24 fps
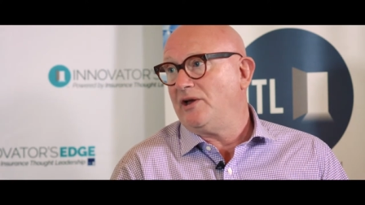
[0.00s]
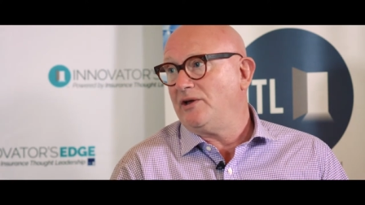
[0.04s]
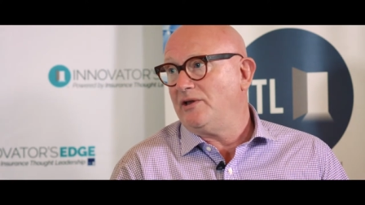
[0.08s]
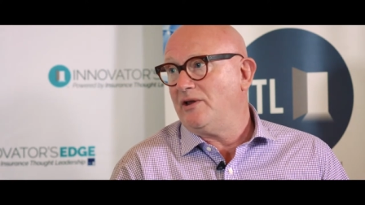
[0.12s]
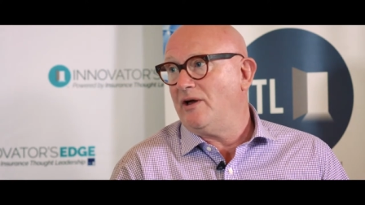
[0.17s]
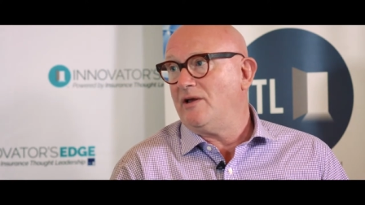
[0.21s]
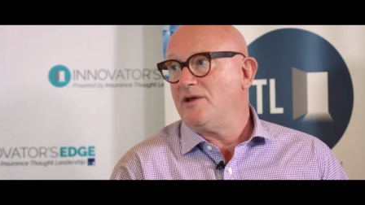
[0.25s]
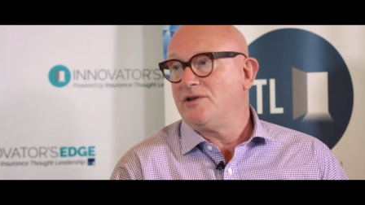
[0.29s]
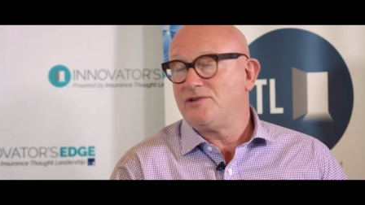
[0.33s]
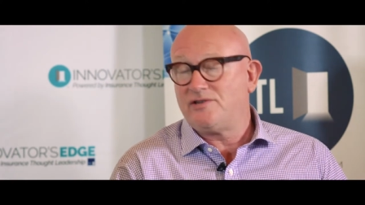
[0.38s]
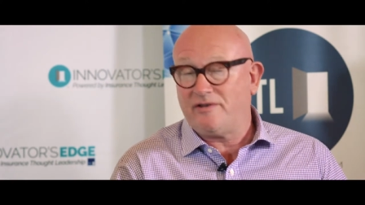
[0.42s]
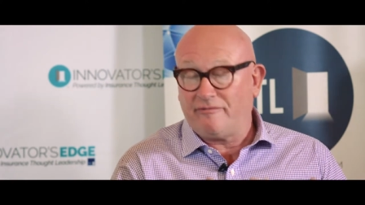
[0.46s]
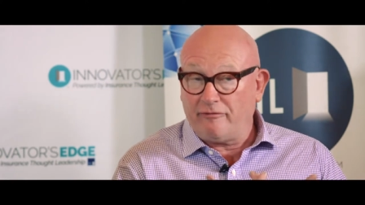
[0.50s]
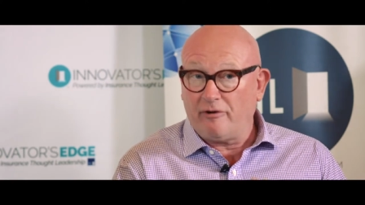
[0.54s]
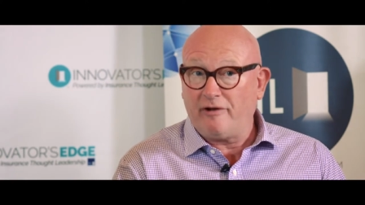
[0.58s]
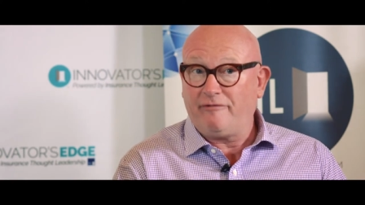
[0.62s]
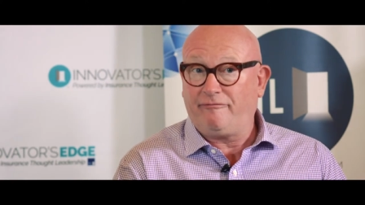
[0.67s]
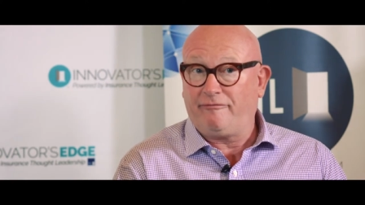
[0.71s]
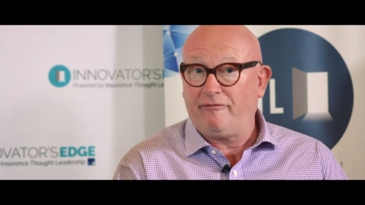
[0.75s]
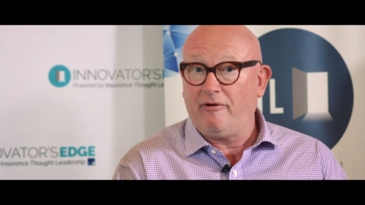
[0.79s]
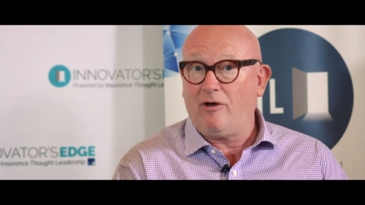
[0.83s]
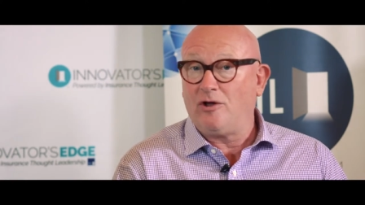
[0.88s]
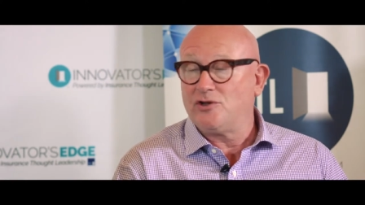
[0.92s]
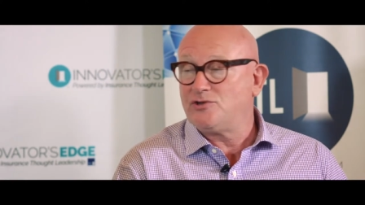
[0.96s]
You know, this is a very
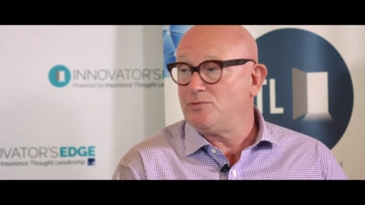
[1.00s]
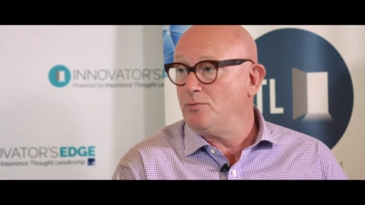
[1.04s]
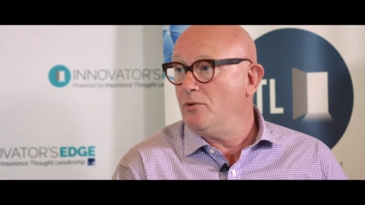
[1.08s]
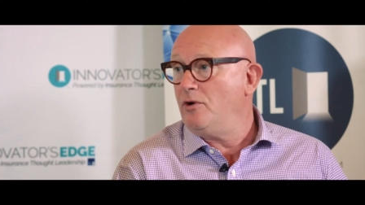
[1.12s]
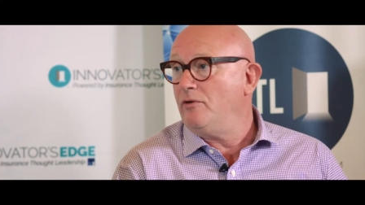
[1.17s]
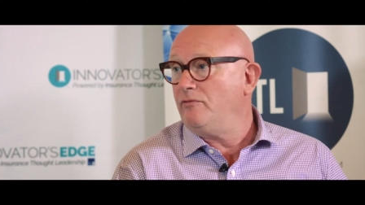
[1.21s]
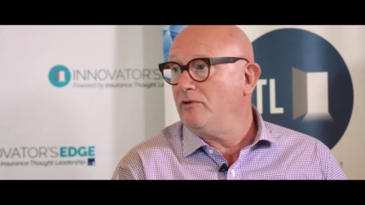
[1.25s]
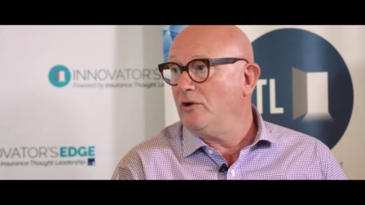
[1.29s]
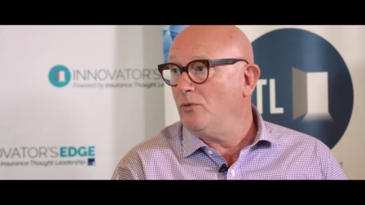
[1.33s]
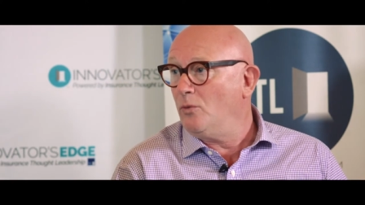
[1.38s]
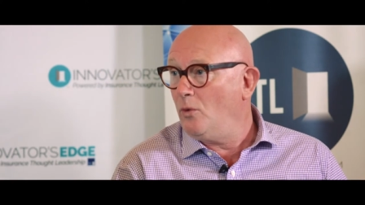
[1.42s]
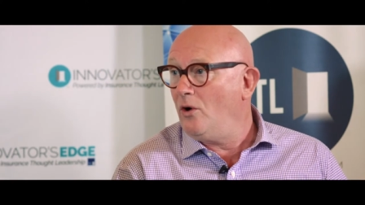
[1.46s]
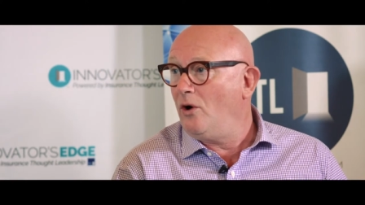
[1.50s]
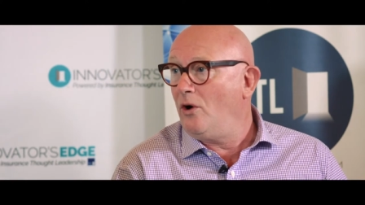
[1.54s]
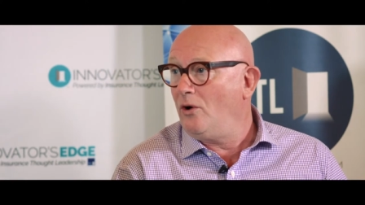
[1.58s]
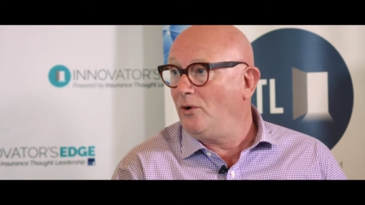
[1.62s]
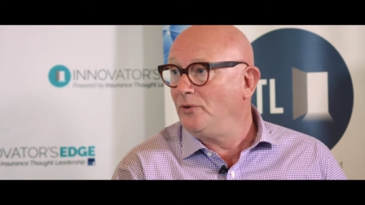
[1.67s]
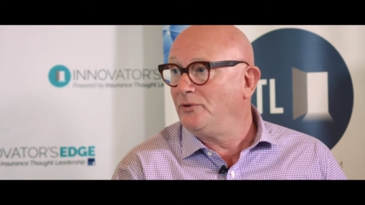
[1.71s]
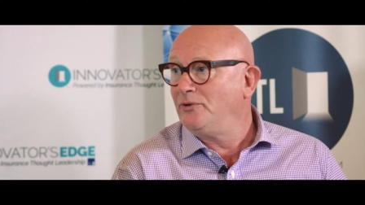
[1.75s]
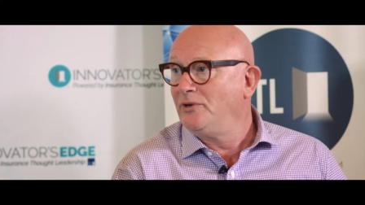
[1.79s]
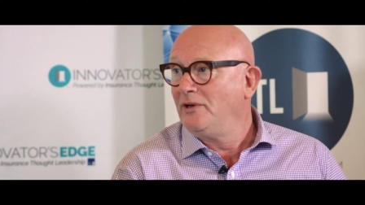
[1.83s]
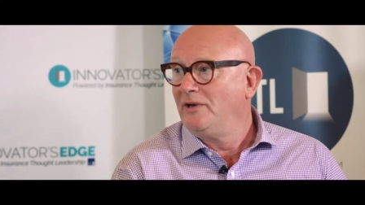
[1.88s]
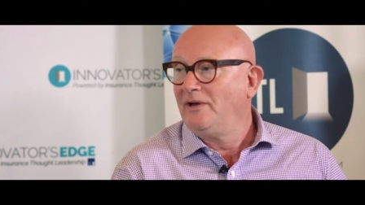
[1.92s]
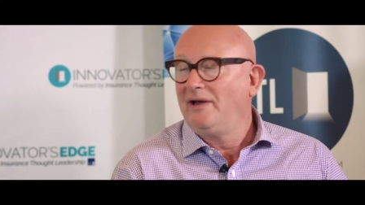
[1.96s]
fast-moving
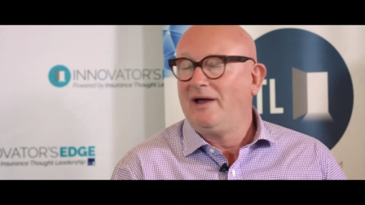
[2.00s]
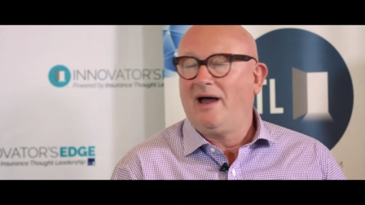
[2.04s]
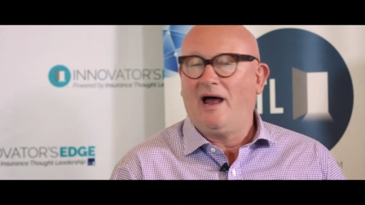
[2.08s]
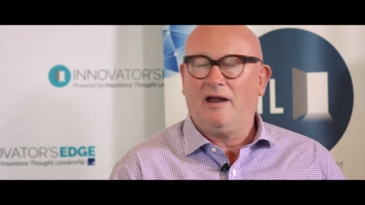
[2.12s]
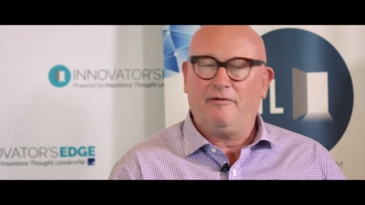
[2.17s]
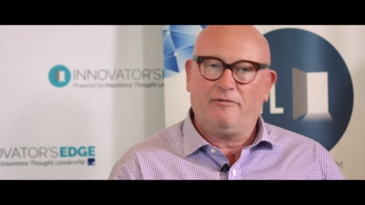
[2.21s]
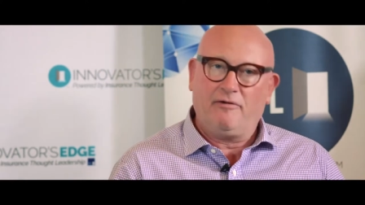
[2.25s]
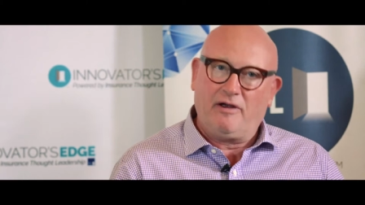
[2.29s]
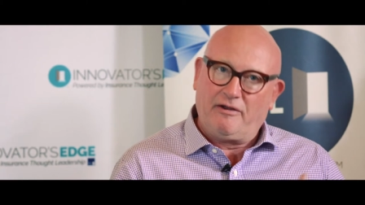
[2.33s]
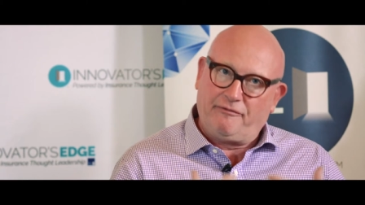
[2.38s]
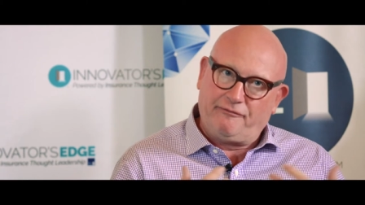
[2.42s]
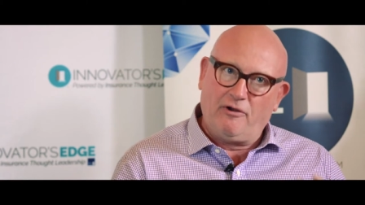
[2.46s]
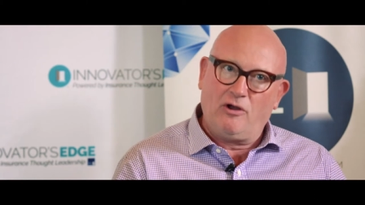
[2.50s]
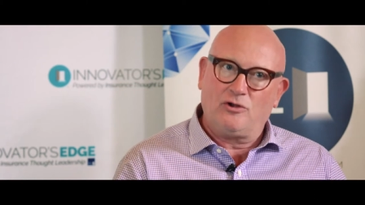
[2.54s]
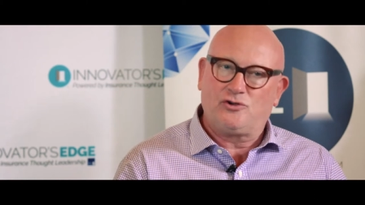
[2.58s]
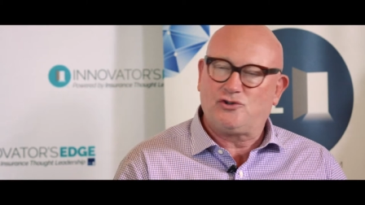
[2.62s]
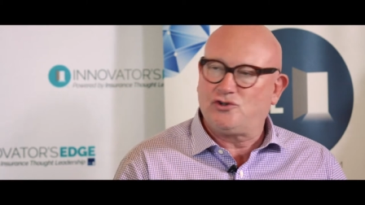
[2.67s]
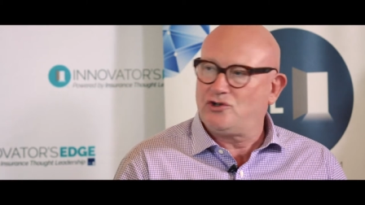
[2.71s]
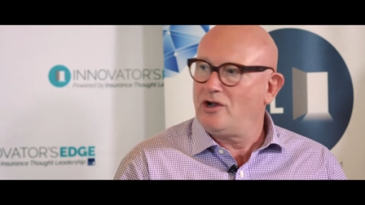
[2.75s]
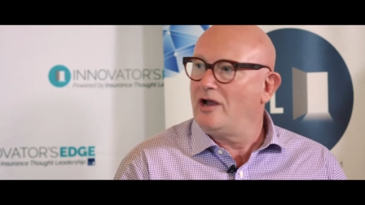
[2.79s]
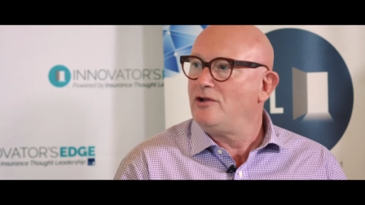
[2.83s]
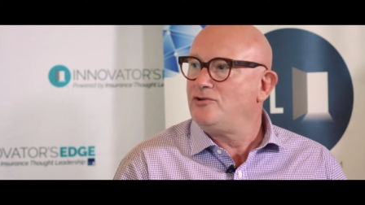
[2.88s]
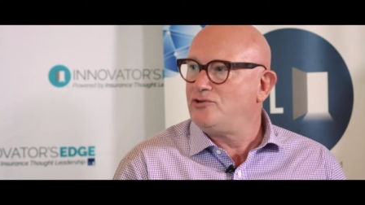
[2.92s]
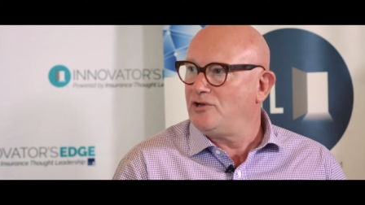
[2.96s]
world and a very
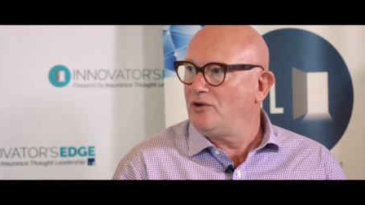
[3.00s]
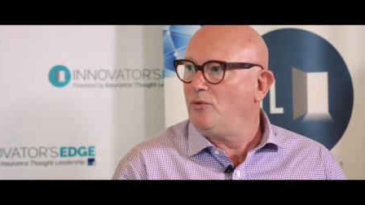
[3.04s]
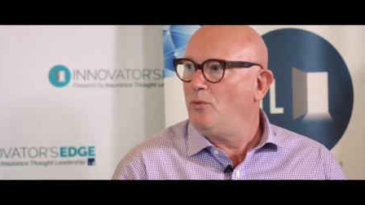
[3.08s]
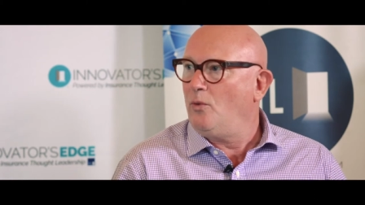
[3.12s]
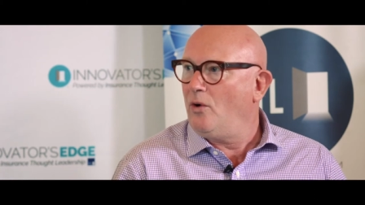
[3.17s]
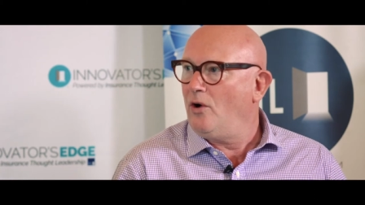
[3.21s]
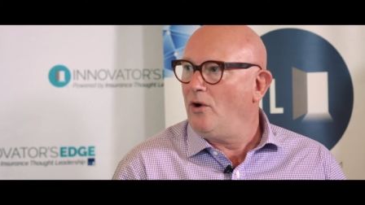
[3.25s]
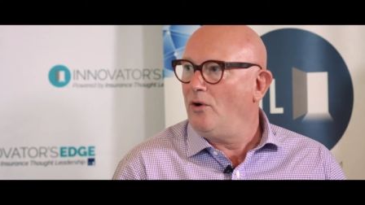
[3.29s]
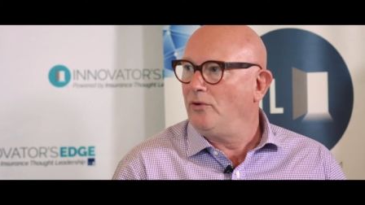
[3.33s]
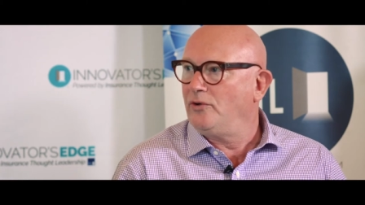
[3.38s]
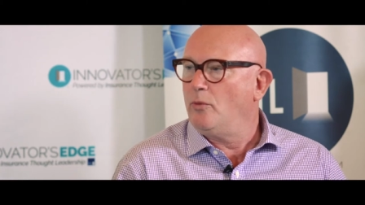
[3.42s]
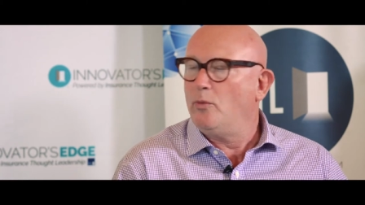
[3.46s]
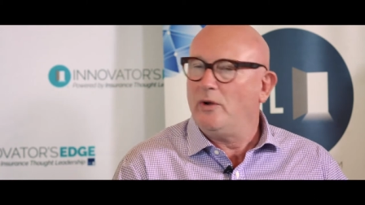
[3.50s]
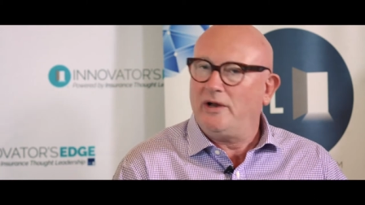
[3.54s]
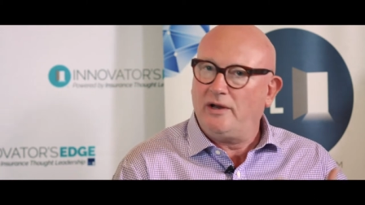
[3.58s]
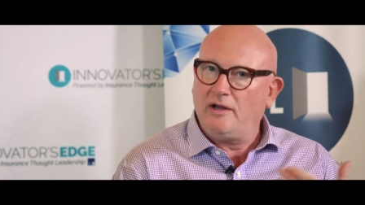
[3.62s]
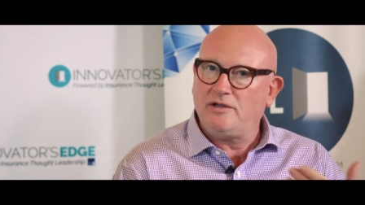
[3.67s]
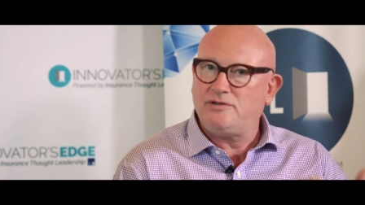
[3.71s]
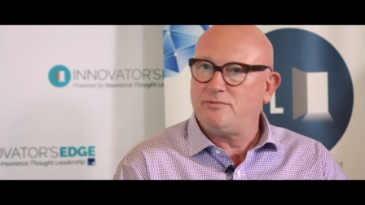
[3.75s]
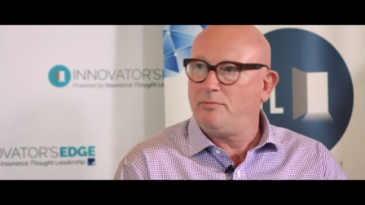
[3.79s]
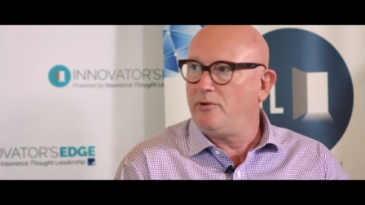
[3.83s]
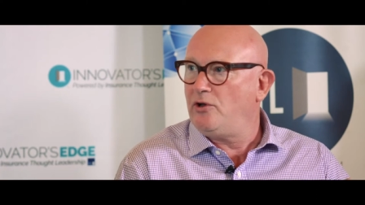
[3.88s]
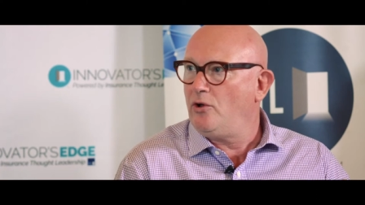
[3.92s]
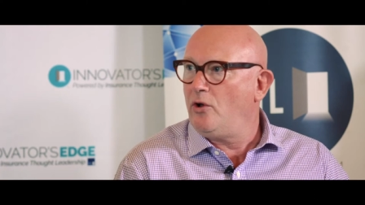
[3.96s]
fast-changing world, and we
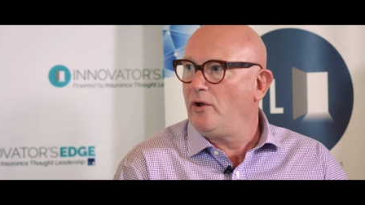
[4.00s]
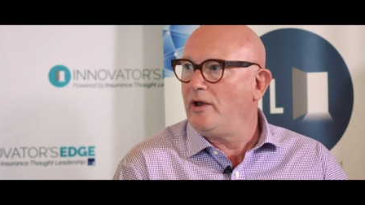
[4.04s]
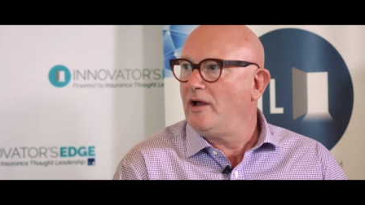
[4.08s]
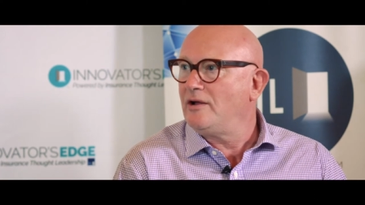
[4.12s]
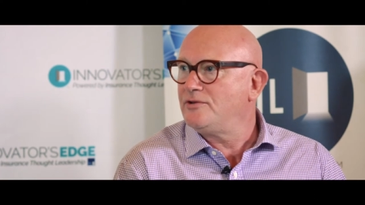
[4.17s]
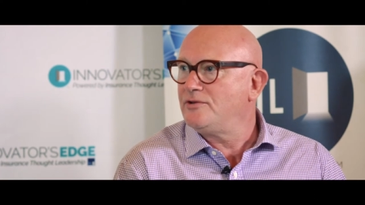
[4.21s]
need to be on our